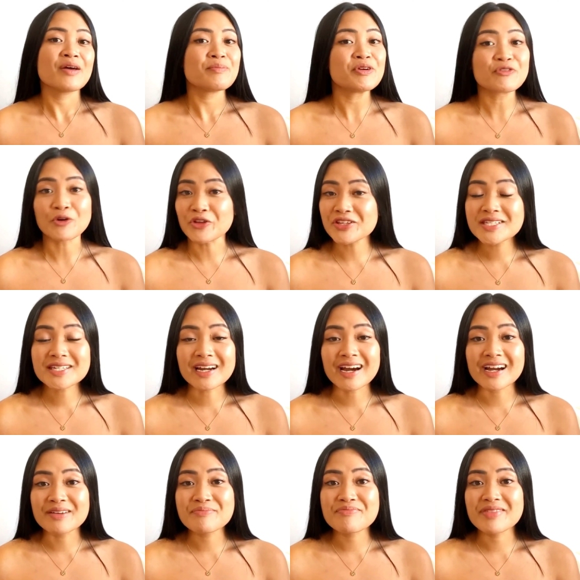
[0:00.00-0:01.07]
Before this
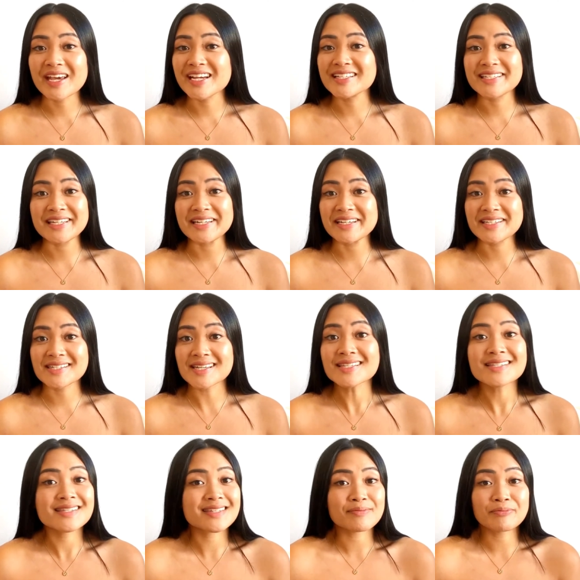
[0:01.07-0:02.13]
time, they didn't
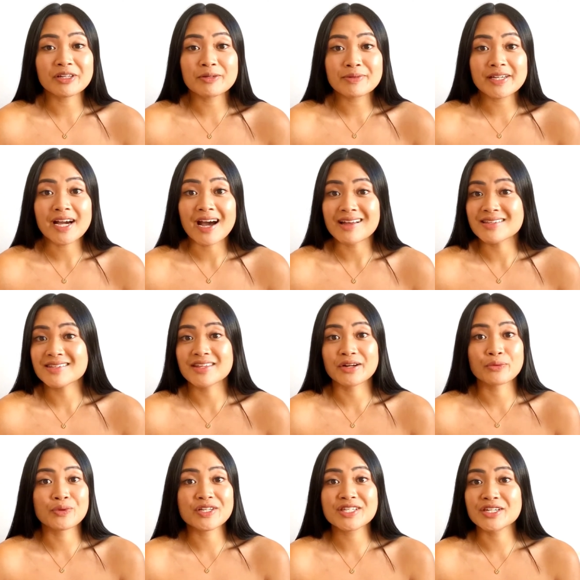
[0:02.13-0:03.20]
exist simply because
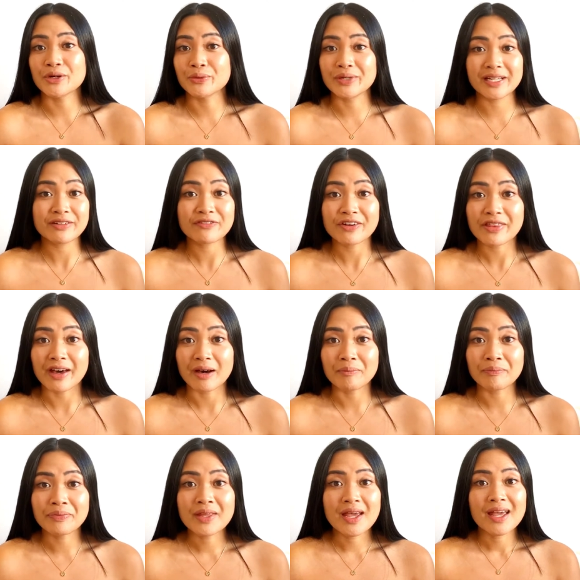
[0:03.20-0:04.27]
there was no need for
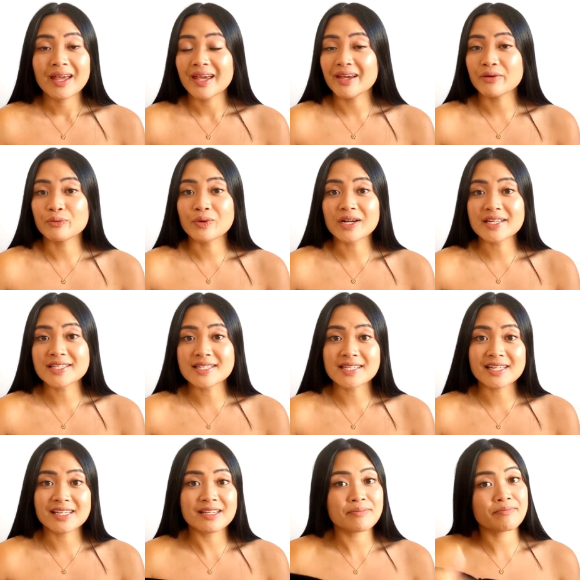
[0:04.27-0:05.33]
them. It was
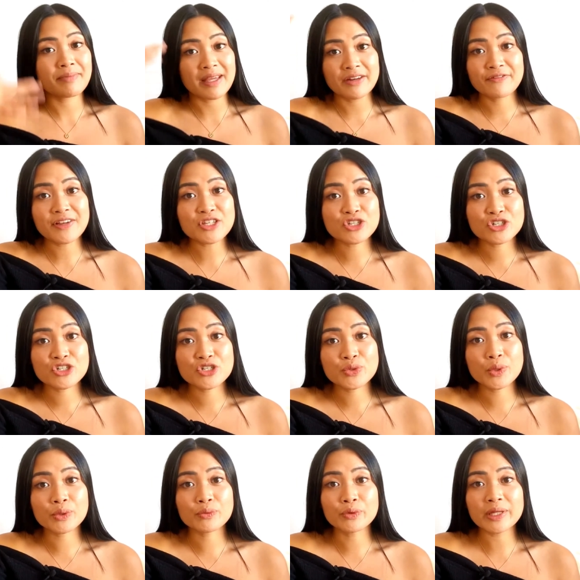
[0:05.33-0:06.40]
the manifestors
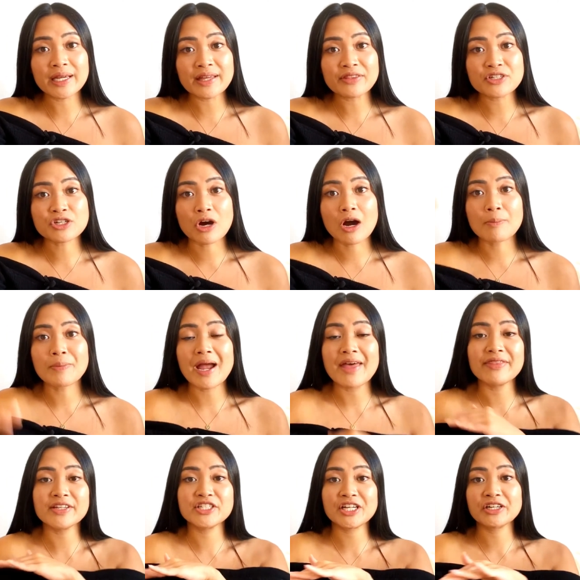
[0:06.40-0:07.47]
who were ruling at the top
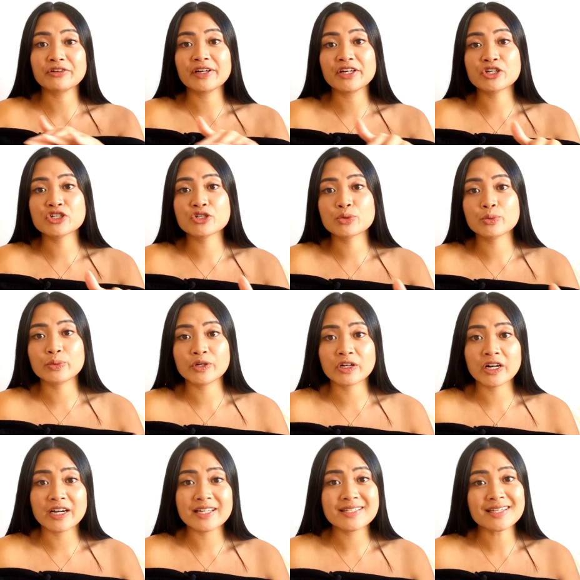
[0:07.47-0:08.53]
and the generators who
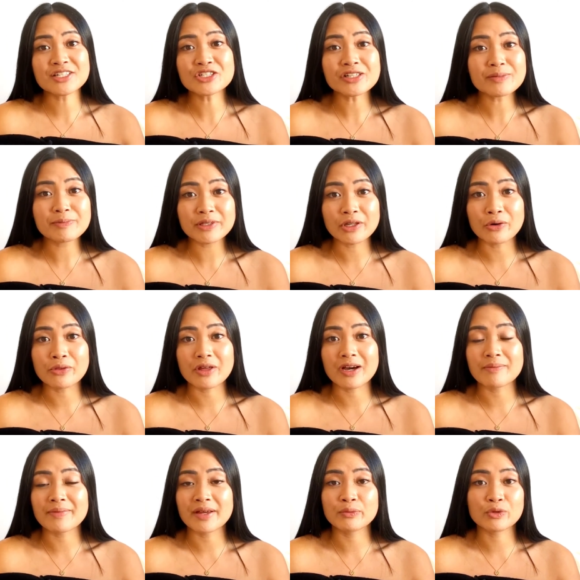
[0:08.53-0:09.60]
were essentially below
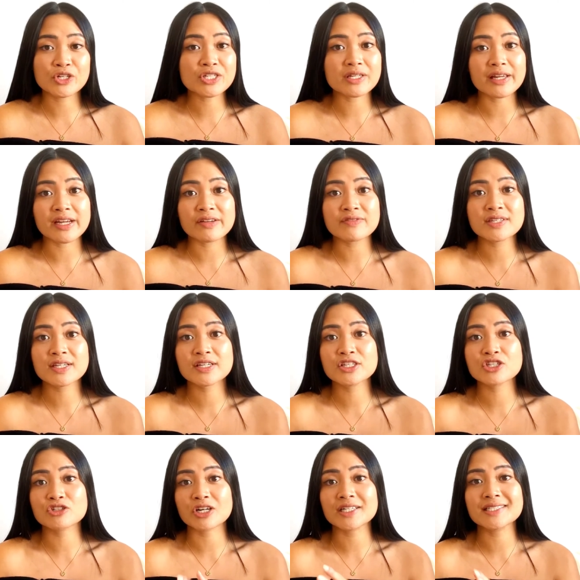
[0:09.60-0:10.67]
them and were slaves,
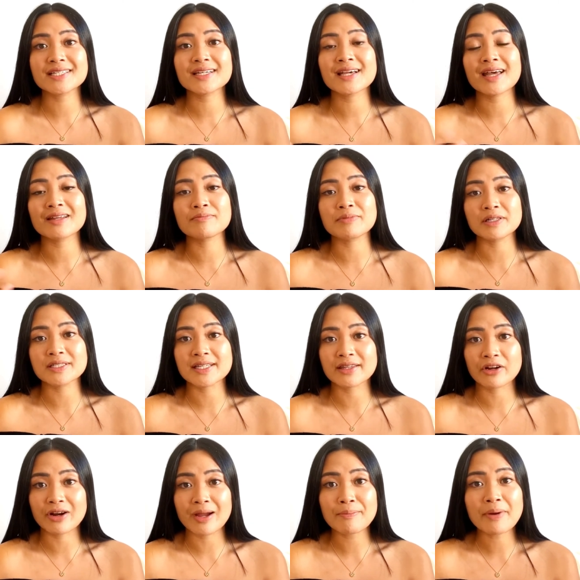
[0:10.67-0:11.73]
constructing and building
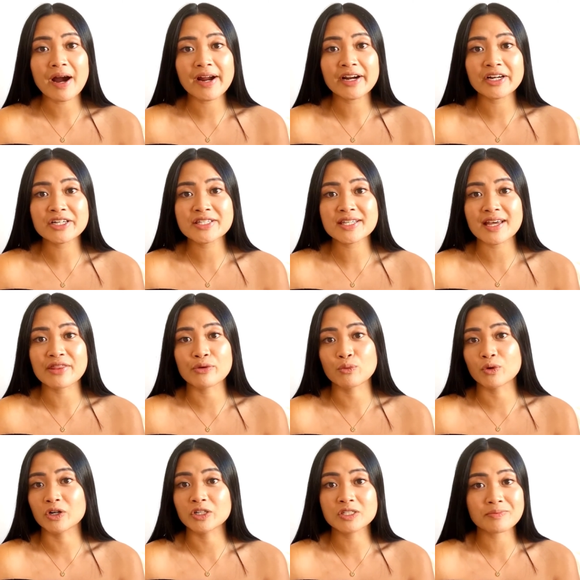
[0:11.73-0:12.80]
their empires and the
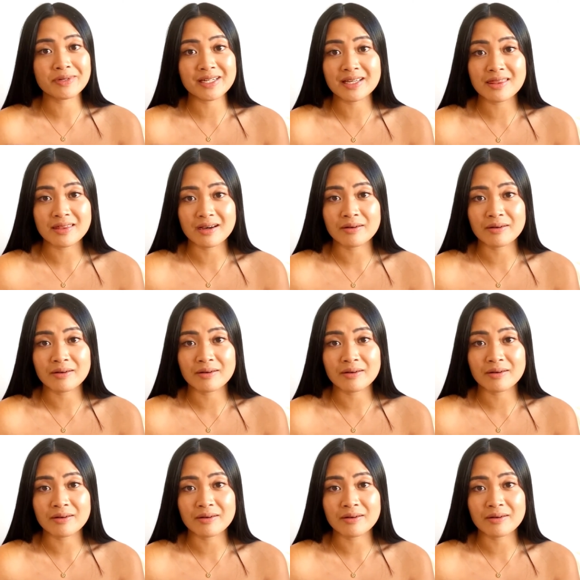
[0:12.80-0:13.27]
world beneath